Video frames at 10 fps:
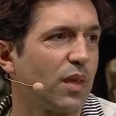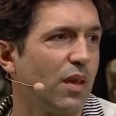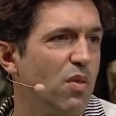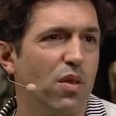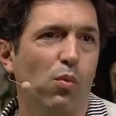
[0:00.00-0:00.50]

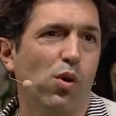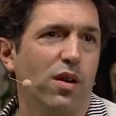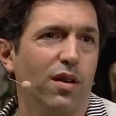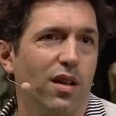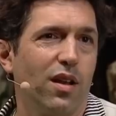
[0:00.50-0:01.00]
then what,
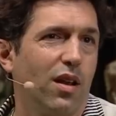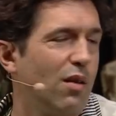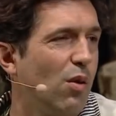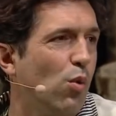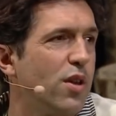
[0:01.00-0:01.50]

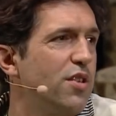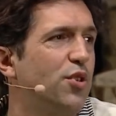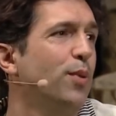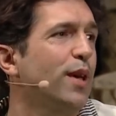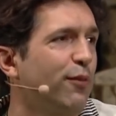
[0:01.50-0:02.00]
what are you
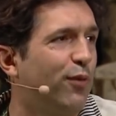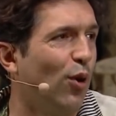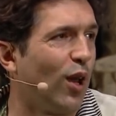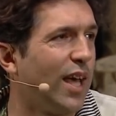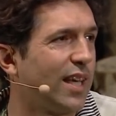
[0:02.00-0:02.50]
doing it for?
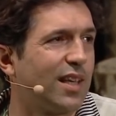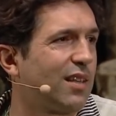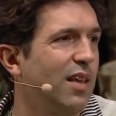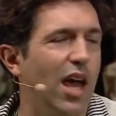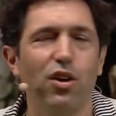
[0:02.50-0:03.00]
Like,
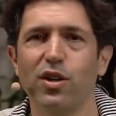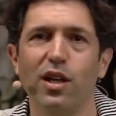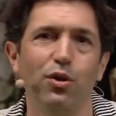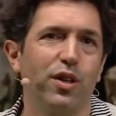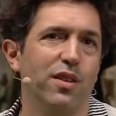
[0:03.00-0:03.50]
how could I
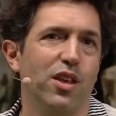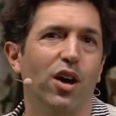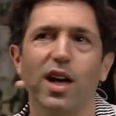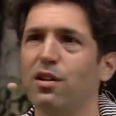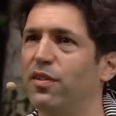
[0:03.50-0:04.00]
look in the
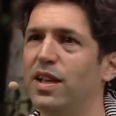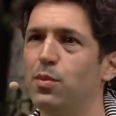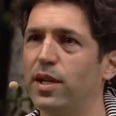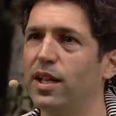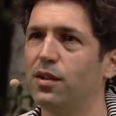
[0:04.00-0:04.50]
eye of
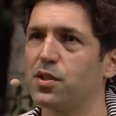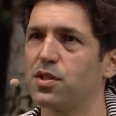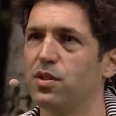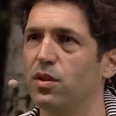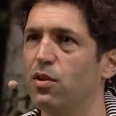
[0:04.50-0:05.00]
anybody
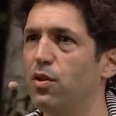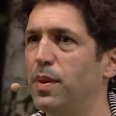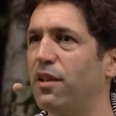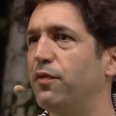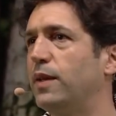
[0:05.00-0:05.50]
else who had been
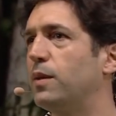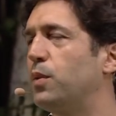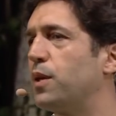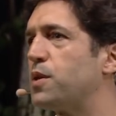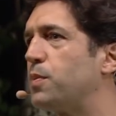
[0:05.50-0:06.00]
affected by
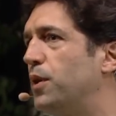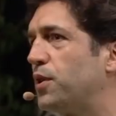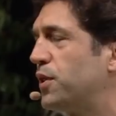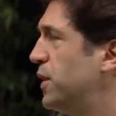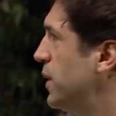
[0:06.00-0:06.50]
this
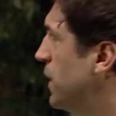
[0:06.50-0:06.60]
person